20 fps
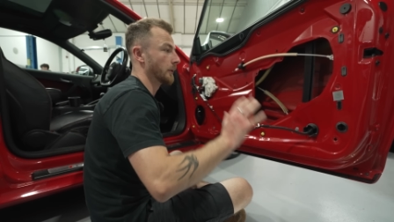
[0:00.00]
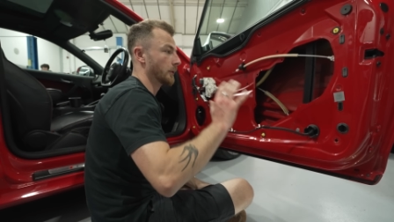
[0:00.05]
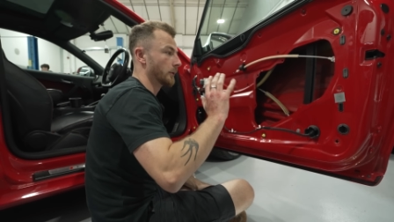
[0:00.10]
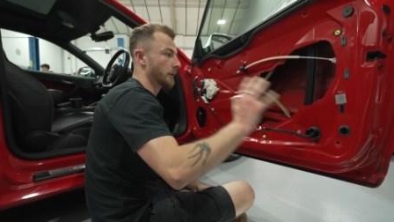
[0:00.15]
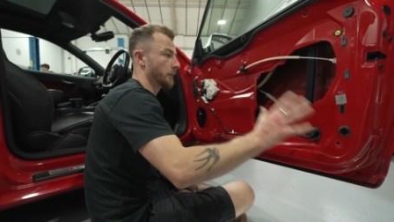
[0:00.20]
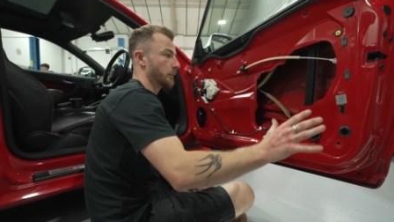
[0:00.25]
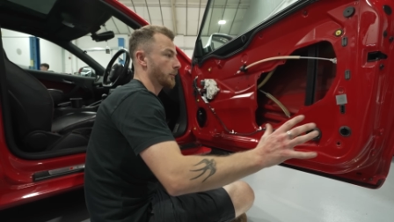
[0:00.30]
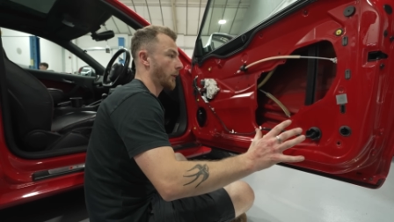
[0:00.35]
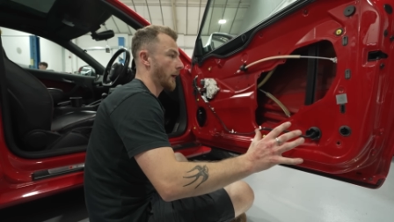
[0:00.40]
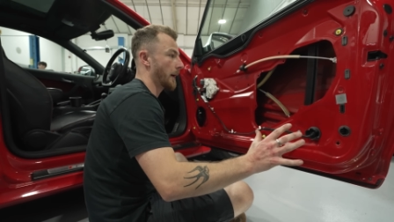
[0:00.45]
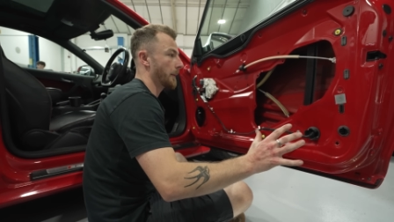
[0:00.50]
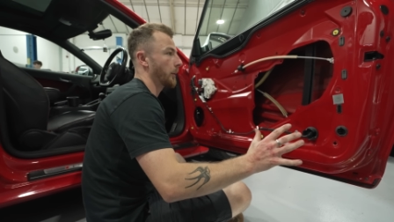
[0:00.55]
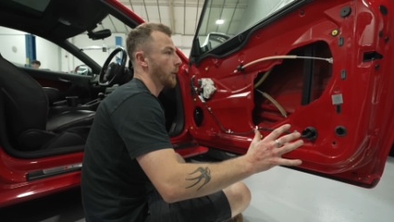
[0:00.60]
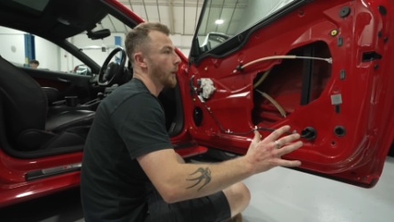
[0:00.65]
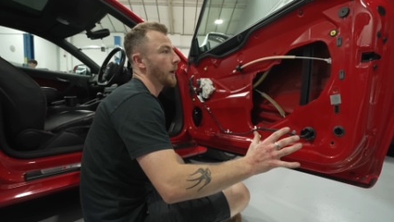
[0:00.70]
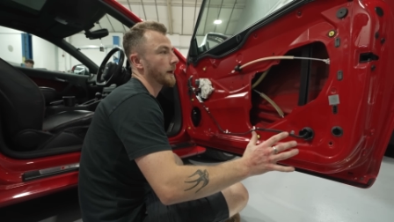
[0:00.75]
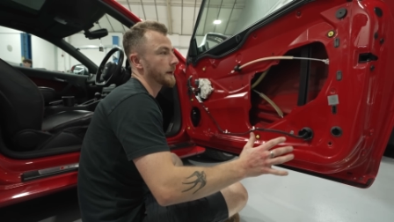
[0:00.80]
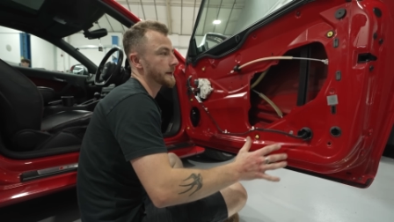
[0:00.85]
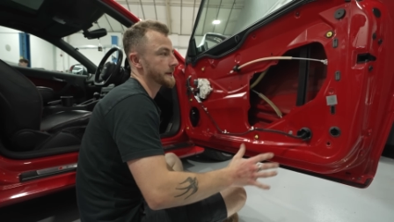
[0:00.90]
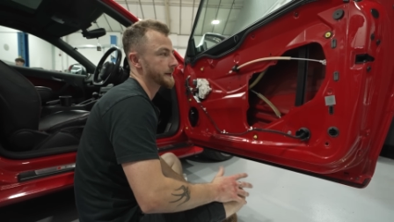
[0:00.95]
All the prep
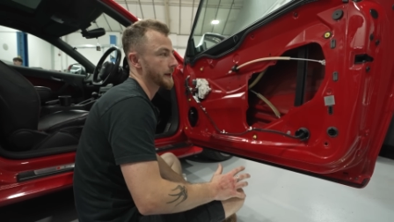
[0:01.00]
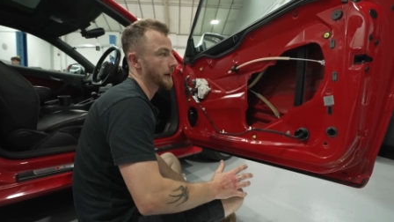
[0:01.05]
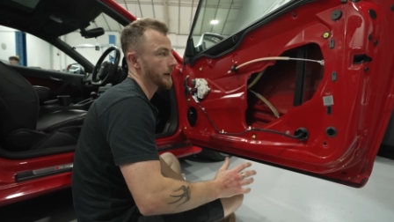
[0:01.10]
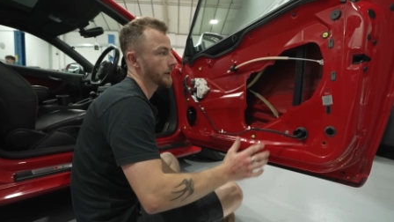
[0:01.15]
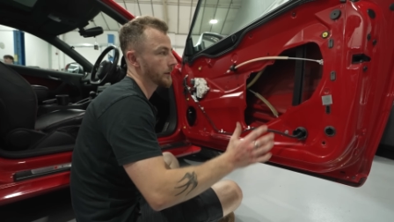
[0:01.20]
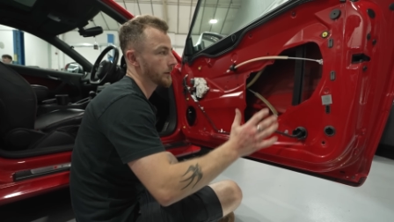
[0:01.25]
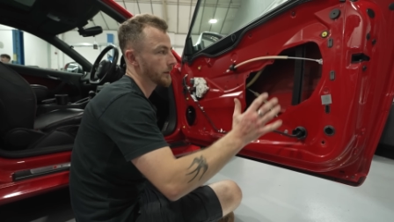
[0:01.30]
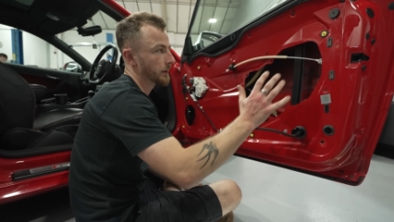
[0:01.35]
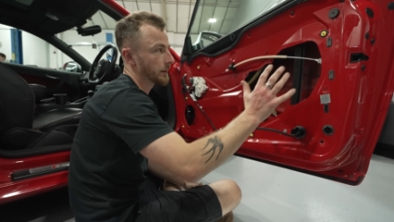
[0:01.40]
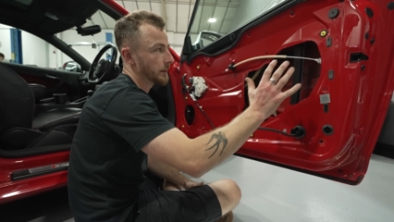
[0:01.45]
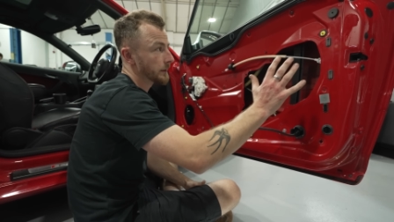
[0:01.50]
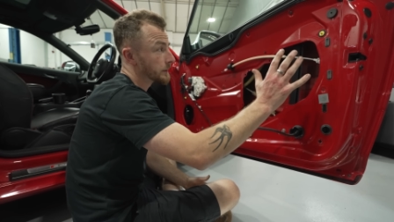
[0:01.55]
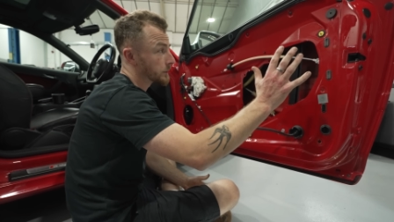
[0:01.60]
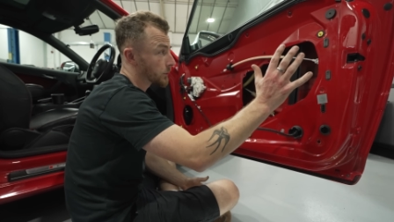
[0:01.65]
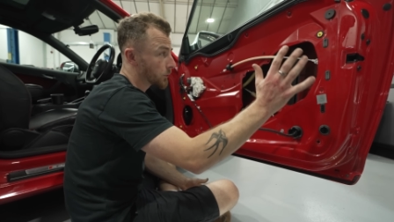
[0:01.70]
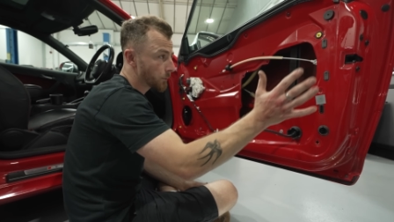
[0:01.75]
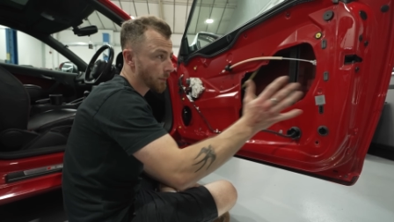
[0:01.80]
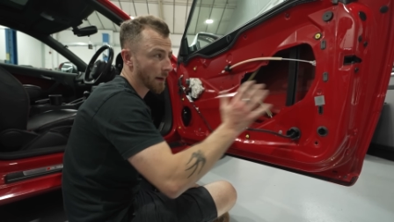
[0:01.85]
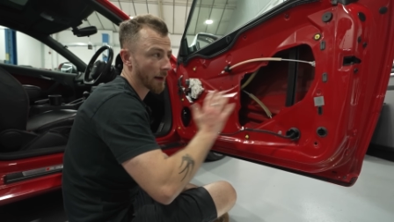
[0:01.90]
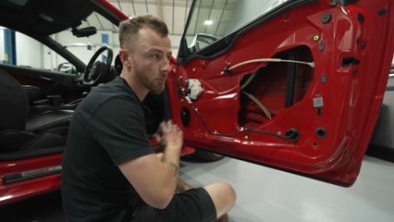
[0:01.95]
work is done, it's
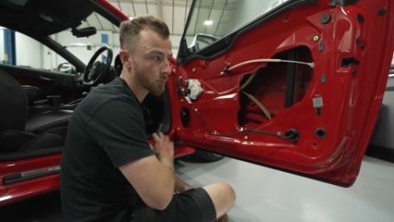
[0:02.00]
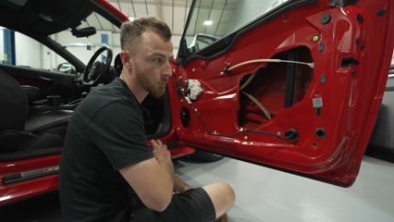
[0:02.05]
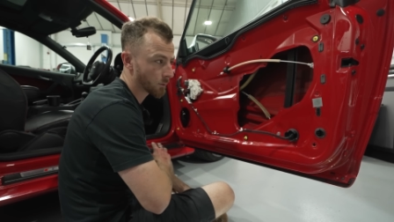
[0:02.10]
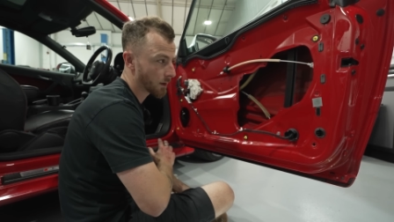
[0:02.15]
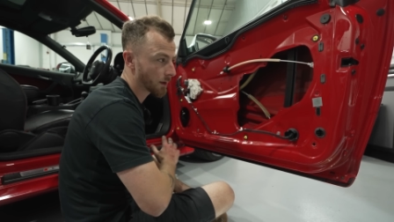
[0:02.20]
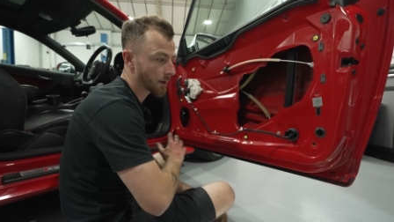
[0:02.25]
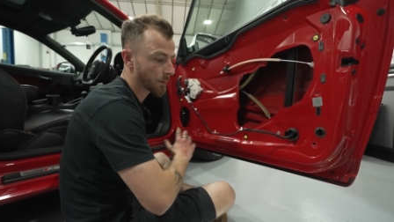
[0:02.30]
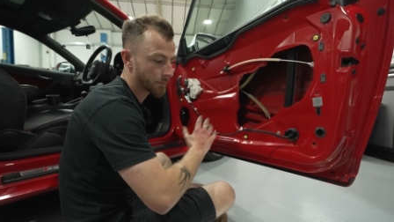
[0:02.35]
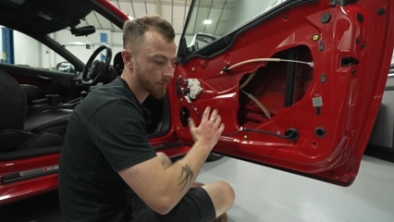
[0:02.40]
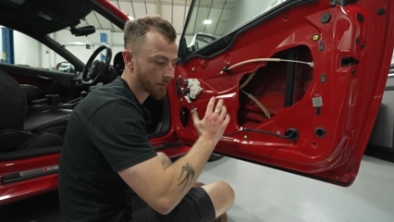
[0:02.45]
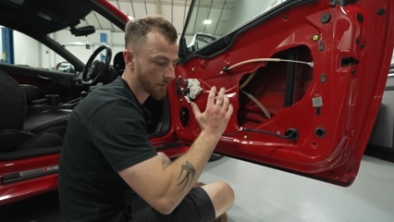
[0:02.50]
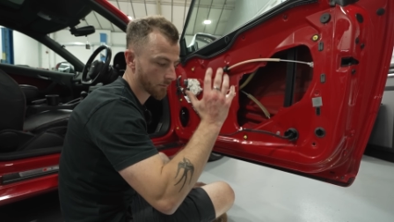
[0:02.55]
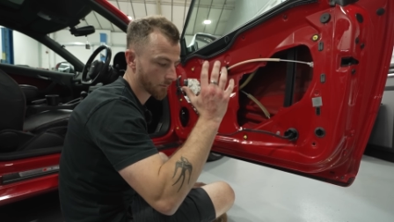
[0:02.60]
all panel wiped,